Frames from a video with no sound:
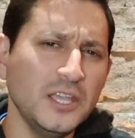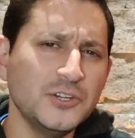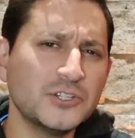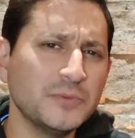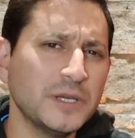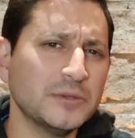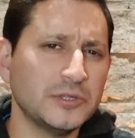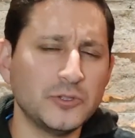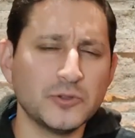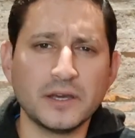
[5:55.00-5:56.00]
you should be able
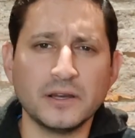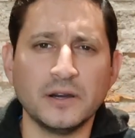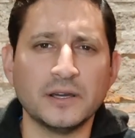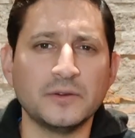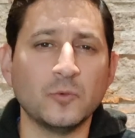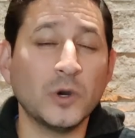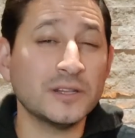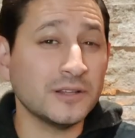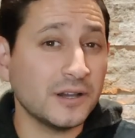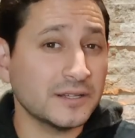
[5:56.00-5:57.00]
to do that on
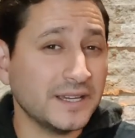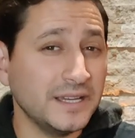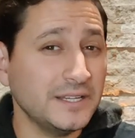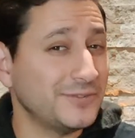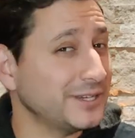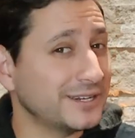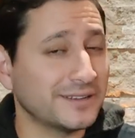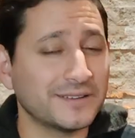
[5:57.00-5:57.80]
one long night if you get